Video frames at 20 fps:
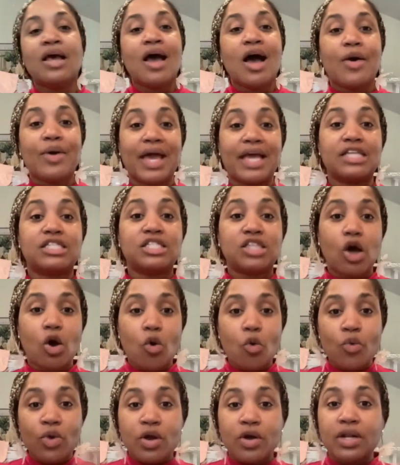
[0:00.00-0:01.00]
Okay.
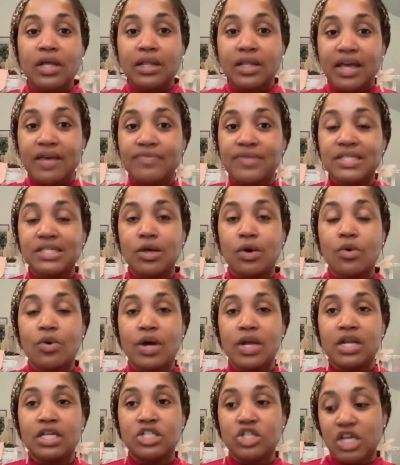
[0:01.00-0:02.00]
So we're going to leave this
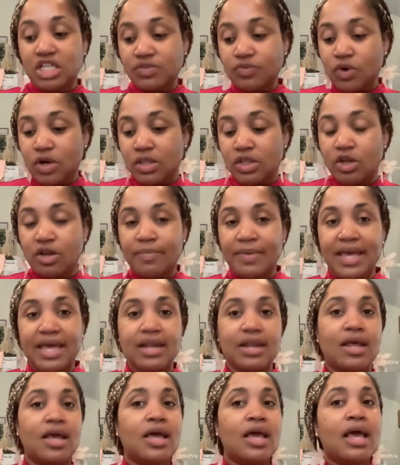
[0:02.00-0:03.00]
on just for a little
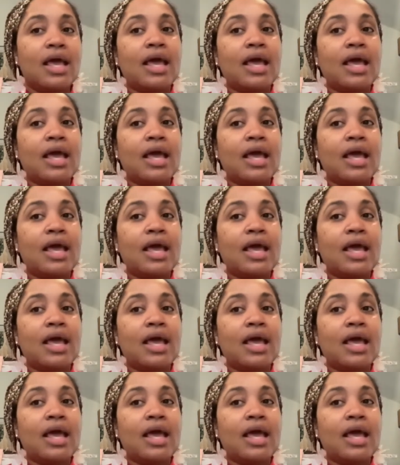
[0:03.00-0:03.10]
bit.